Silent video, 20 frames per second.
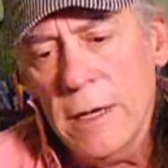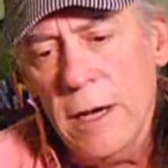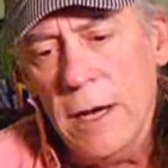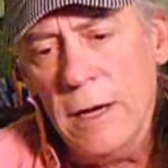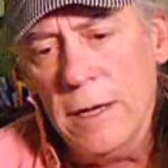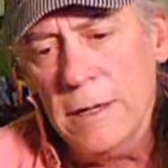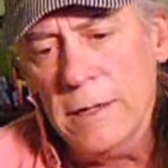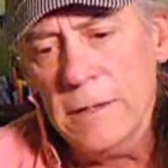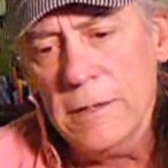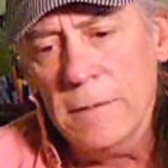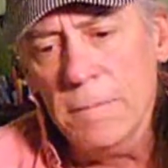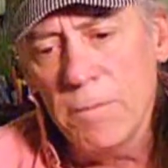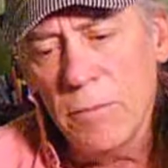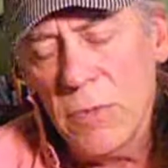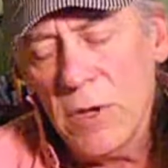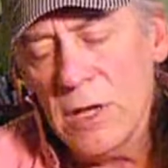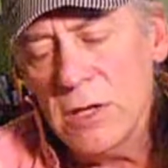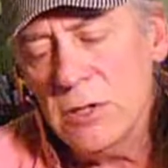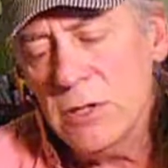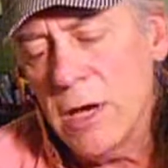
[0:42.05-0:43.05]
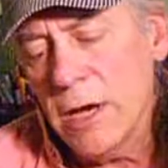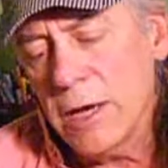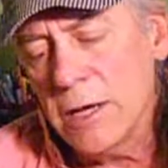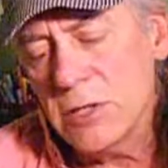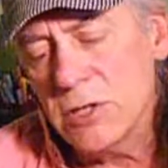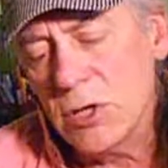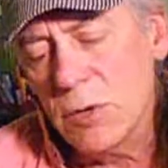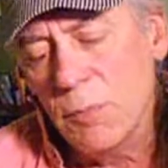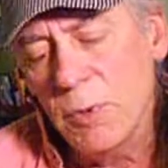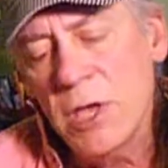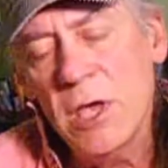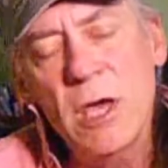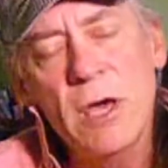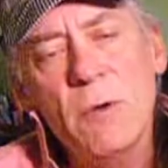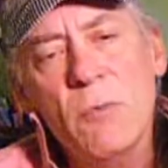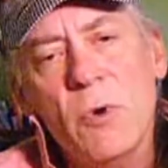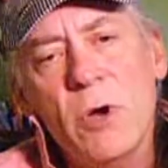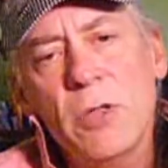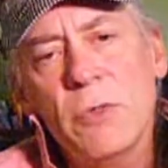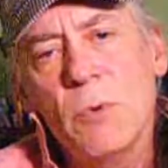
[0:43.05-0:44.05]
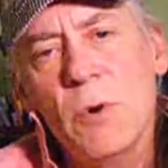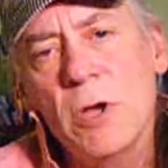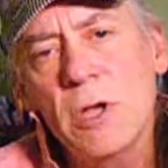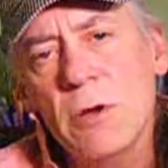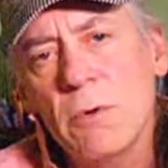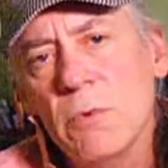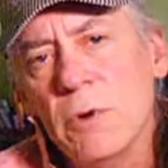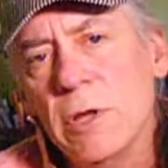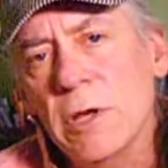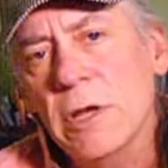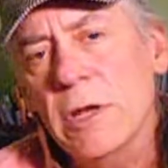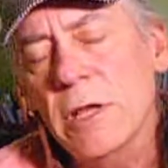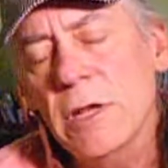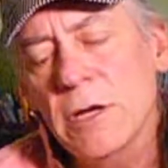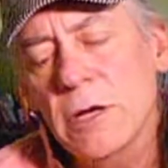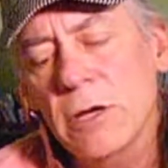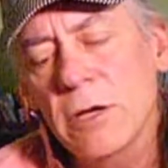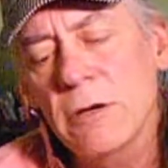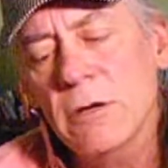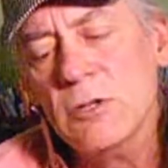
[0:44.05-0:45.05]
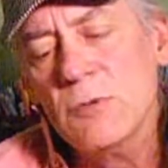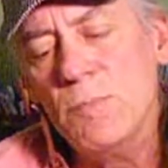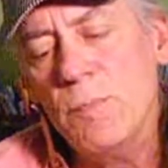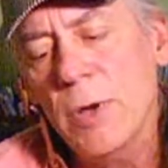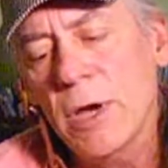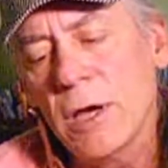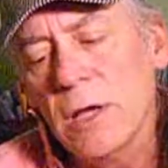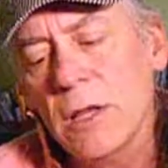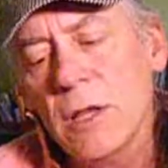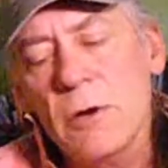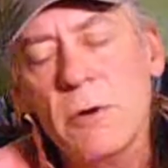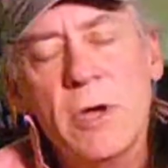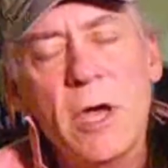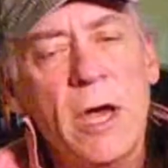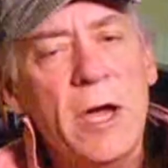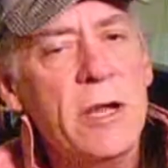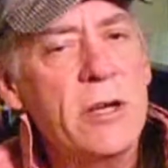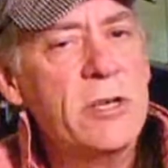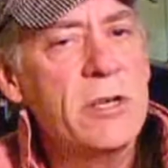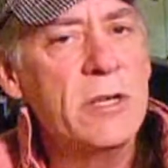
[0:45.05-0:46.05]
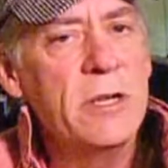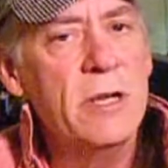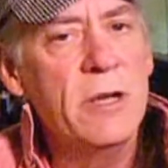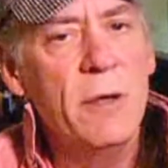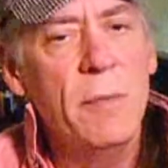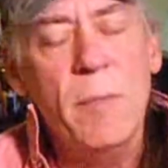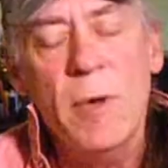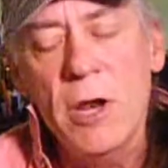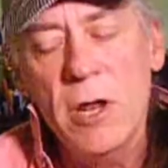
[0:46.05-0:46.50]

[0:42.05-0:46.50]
I guess to begin with, what you really need to do is pick a location.